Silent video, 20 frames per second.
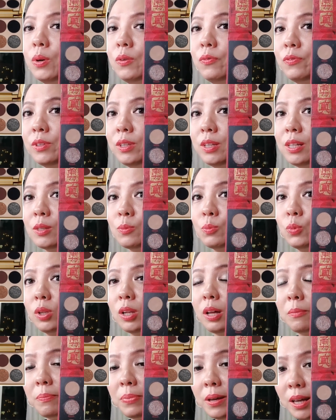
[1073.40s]
with this
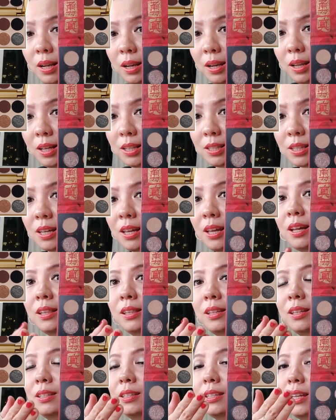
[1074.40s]
Mulan palette,
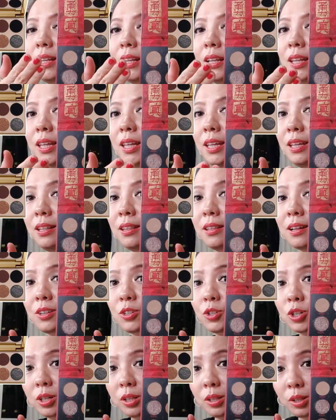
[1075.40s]
the daily
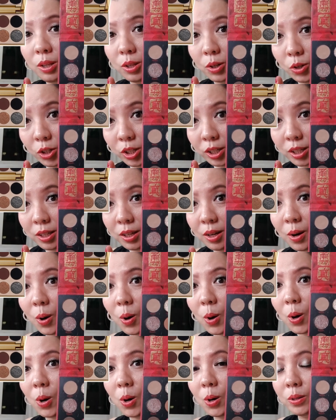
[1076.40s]
natural look
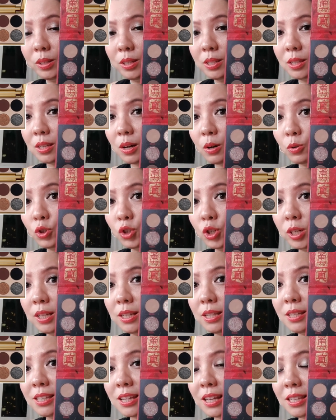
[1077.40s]
or the
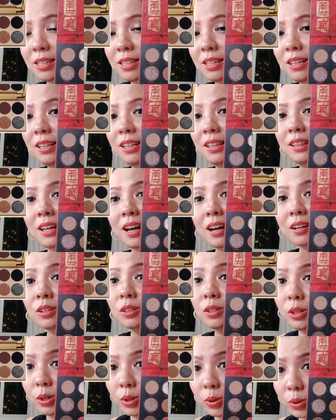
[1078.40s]
sultry sexy
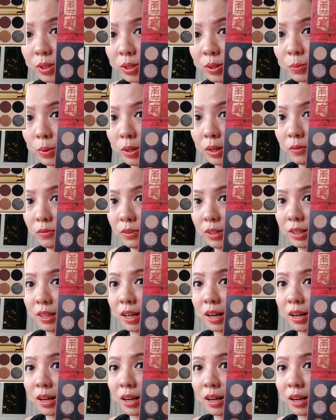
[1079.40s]
dark look with the